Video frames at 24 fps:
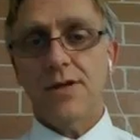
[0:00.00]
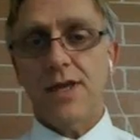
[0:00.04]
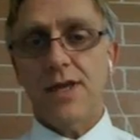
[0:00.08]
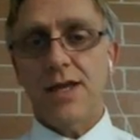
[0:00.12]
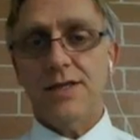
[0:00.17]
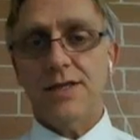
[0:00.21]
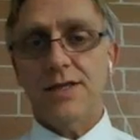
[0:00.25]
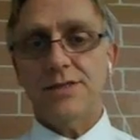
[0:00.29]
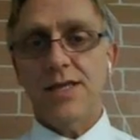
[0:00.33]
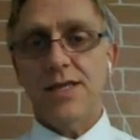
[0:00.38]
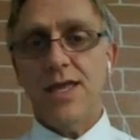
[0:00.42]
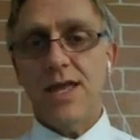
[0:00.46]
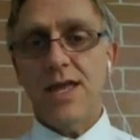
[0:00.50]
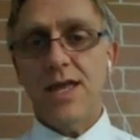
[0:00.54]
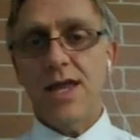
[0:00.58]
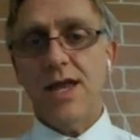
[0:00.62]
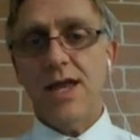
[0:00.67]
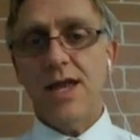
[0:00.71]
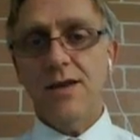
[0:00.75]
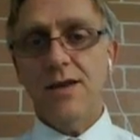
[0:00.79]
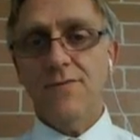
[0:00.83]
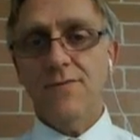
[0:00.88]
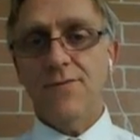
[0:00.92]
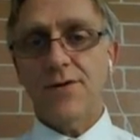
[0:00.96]
is the
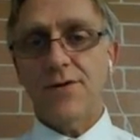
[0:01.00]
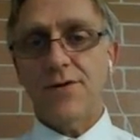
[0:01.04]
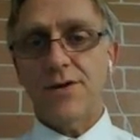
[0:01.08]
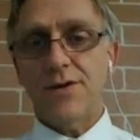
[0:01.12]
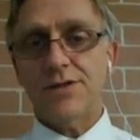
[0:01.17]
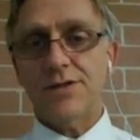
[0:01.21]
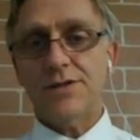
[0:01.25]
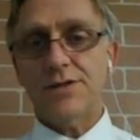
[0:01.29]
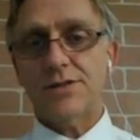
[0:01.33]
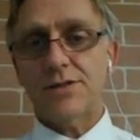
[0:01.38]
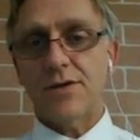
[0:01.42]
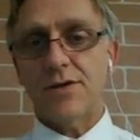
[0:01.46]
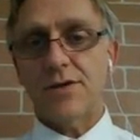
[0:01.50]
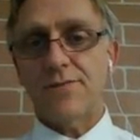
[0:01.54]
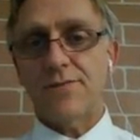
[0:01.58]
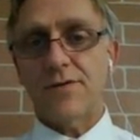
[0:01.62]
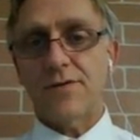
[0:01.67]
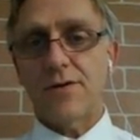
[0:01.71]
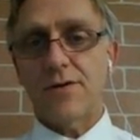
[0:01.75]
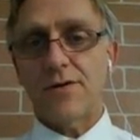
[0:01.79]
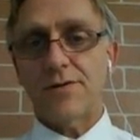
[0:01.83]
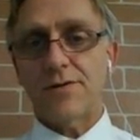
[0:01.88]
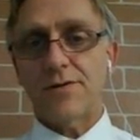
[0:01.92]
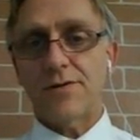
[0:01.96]
inverse of
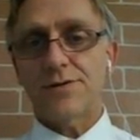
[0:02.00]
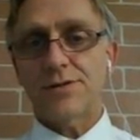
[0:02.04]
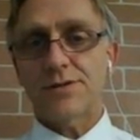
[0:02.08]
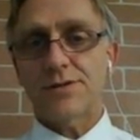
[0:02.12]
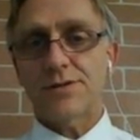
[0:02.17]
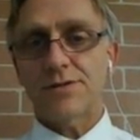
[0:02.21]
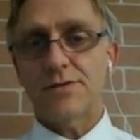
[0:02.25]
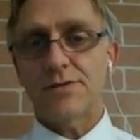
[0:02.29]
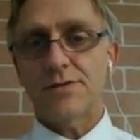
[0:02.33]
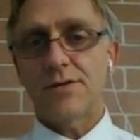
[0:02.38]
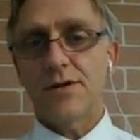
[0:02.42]
cos